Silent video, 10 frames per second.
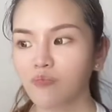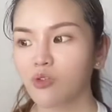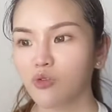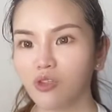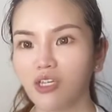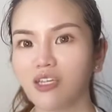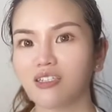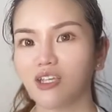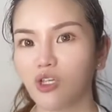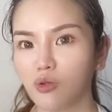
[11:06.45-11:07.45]
Good thing is
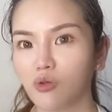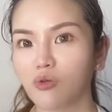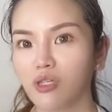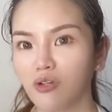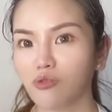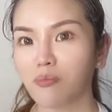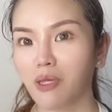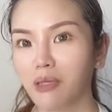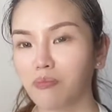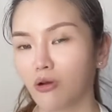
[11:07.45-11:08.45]
that you'll get
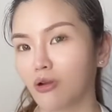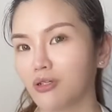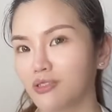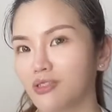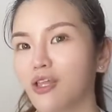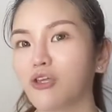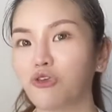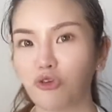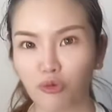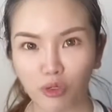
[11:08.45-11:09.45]
repeat products that
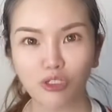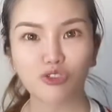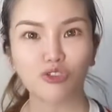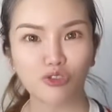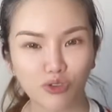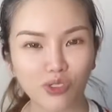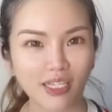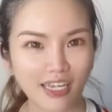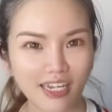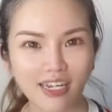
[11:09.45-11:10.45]
you want to use
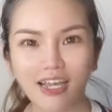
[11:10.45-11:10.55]
again